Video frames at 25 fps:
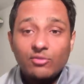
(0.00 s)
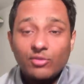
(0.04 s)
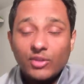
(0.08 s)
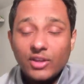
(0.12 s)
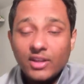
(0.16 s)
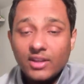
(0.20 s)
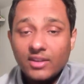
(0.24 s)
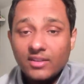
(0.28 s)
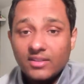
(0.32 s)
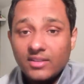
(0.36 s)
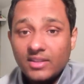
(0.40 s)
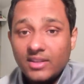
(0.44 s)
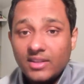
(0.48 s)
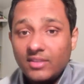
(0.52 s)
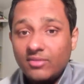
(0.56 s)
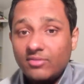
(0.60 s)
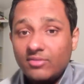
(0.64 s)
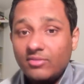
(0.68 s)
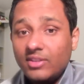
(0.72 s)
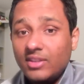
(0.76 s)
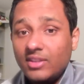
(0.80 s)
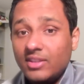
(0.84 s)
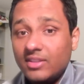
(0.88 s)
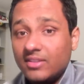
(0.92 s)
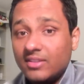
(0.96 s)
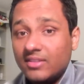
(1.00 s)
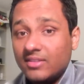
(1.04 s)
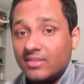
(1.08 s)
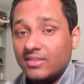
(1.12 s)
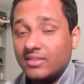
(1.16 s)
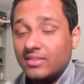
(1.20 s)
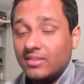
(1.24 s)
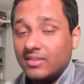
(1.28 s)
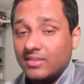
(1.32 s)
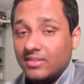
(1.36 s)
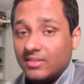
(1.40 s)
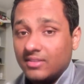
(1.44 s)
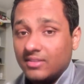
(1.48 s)
where he feels
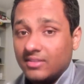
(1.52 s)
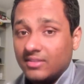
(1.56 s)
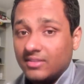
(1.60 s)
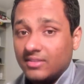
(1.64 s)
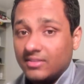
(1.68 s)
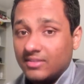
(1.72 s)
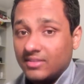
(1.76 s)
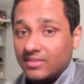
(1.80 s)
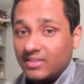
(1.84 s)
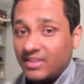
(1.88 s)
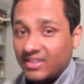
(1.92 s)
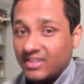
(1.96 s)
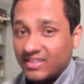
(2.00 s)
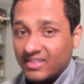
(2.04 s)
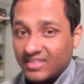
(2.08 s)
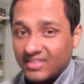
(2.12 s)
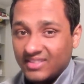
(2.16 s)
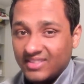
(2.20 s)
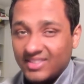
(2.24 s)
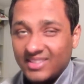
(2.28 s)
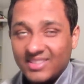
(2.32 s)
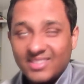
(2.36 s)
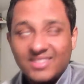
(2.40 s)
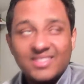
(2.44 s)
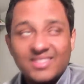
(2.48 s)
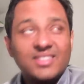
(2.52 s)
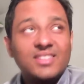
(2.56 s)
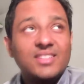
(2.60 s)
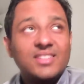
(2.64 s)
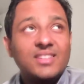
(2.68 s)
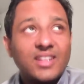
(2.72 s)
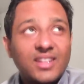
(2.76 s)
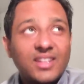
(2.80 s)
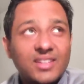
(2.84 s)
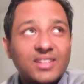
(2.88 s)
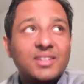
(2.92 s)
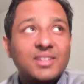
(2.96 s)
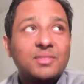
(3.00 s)
that there's
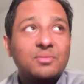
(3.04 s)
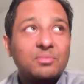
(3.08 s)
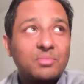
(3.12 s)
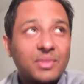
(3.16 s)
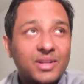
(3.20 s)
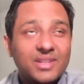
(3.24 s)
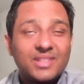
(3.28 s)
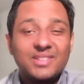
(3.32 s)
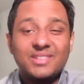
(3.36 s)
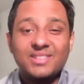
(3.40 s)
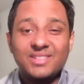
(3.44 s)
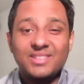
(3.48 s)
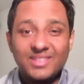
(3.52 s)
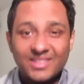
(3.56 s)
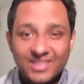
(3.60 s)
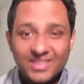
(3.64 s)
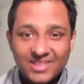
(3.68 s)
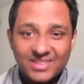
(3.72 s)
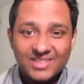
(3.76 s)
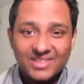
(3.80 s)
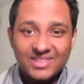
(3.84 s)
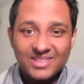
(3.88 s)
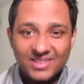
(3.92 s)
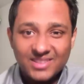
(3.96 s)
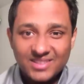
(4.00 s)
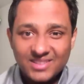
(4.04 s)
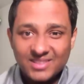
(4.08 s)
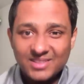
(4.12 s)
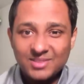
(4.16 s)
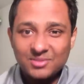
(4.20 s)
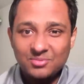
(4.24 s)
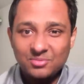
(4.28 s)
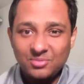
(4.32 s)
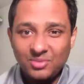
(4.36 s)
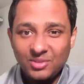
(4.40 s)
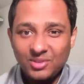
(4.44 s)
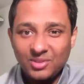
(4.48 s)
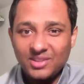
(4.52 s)
nothing better than this in this
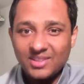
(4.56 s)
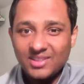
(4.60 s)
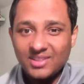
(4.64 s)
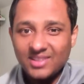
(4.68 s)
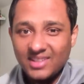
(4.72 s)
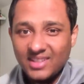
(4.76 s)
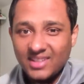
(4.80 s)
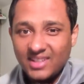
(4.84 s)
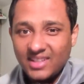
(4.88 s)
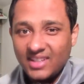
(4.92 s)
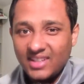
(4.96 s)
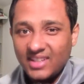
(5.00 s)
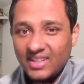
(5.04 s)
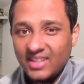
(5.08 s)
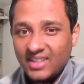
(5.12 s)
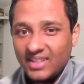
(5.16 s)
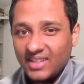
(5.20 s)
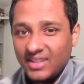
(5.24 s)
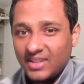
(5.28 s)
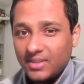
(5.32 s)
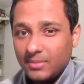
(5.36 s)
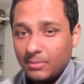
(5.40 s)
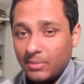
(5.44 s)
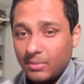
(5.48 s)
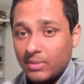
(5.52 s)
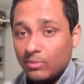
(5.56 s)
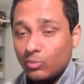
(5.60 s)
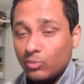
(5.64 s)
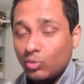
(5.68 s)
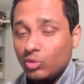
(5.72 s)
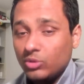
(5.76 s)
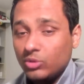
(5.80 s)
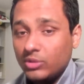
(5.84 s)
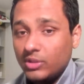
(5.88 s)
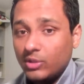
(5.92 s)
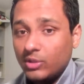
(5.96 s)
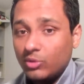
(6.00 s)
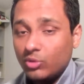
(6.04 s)
world. But
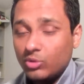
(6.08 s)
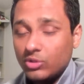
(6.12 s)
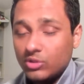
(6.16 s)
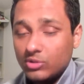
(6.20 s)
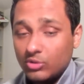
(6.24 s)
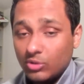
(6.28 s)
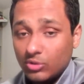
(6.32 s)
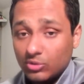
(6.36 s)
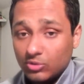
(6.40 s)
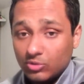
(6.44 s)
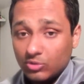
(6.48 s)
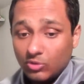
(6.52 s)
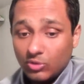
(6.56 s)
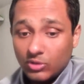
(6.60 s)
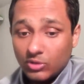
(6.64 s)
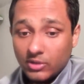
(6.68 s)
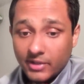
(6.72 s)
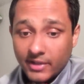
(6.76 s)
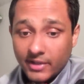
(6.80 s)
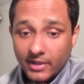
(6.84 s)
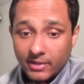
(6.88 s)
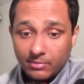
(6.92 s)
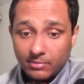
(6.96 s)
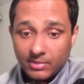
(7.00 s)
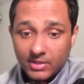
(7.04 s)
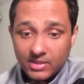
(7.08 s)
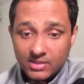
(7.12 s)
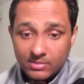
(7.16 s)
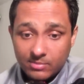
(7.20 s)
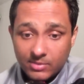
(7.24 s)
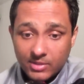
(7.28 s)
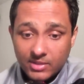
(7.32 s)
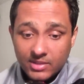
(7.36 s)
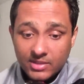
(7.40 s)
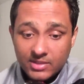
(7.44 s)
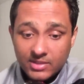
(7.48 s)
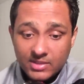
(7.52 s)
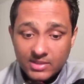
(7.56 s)
Mool is also a great
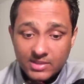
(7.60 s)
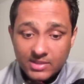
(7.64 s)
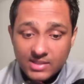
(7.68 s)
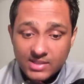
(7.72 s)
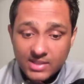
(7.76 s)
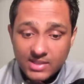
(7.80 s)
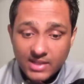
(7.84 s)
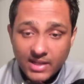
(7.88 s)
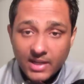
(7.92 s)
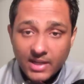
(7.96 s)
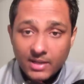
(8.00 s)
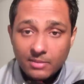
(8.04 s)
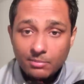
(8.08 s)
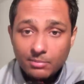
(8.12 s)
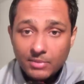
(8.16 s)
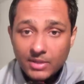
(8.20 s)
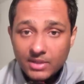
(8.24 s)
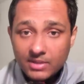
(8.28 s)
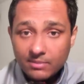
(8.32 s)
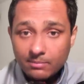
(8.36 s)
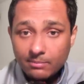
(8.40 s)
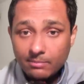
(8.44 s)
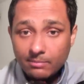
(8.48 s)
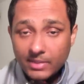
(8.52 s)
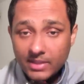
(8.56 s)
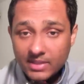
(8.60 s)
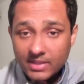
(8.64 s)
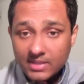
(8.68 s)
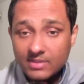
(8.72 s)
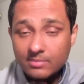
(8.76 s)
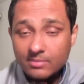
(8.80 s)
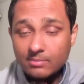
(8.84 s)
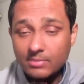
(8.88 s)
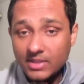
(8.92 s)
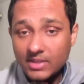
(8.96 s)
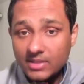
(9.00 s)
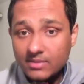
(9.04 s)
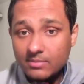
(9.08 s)
placement. It's the second
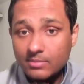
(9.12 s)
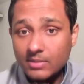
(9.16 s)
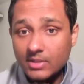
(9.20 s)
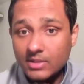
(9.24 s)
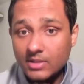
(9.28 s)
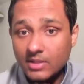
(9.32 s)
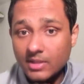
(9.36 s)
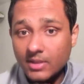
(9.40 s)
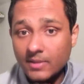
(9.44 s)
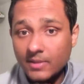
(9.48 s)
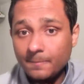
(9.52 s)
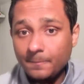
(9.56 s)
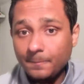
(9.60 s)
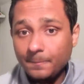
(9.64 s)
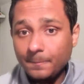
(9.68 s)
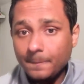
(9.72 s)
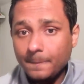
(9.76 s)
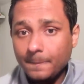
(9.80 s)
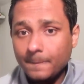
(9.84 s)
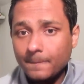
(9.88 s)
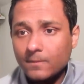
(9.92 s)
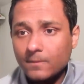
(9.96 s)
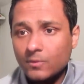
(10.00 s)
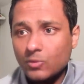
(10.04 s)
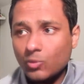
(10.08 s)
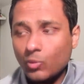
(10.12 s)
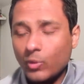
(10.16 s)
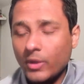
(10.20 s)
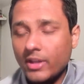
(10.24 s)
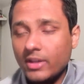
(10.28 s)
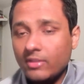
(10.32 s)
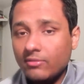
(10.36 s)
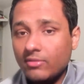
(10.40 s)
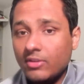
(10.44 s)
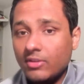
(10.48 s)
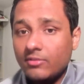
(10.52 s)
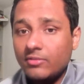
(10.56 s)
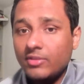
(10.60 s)
best placement. So
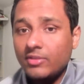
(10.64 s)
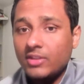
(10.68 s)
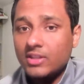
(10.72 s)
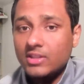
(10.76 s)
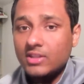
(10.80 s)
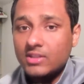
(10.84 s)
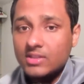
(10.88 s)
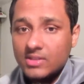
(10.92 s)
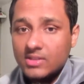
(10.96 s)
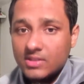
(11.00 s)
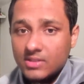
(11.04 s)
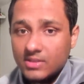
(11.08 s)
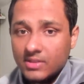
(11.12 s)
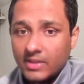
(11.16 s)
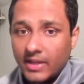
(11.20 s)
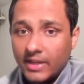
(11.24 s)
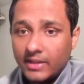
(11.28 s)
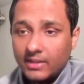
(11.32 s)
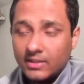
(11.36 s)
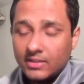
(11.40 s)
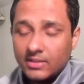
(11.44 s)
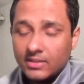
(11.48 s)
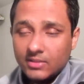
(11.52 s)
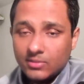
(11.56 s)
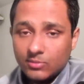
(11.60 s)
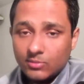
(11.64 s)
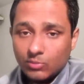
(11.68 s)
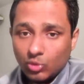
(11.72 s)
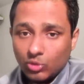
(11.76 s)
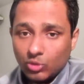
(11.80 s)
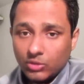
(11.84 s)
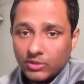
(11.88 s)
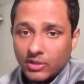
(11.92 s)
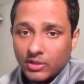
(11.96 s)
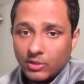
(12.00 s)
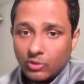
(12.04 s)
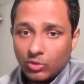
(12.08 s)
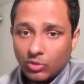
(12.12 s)
whenever Venus enters Mool
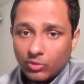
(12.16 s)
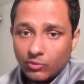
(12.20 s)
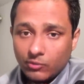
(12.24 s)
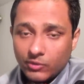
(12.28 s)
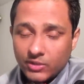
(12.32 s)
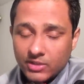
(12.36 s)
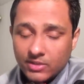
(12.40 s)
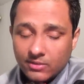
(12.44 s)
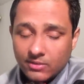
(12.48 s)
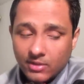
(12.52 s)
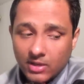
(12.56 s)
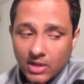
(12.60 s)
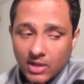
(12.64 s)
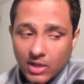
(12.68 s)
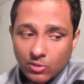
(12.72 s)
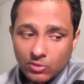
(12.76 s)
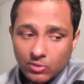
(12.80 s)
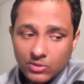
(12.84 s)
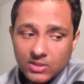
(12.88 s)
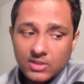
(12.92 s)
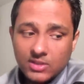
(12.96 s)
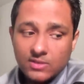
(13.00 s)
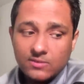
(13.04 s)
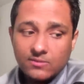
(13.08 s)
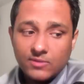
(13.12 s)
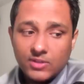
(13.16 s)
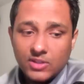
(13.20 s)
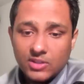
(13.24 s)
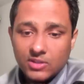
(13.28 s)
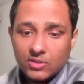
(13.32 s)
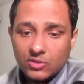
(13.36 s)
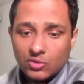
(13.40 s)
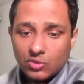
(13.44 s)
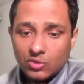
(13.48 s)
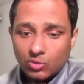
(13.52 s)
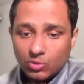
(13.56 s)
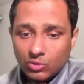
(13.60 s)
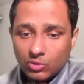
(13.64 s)
whichever houses
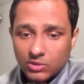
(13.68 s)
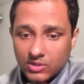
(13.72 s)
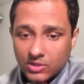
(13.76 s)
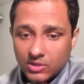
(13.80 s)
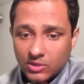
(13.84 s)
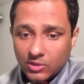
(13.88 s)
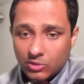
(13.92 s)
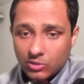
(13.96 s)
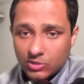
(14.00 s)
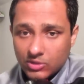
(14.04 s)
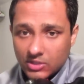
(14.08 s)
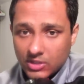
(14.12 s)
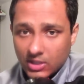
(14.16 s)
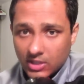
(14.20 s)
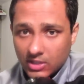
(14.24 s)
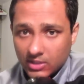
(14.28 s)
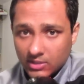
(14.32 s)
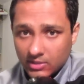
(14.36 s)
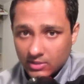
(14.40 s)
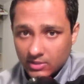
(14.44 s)
Venus rules in your chart,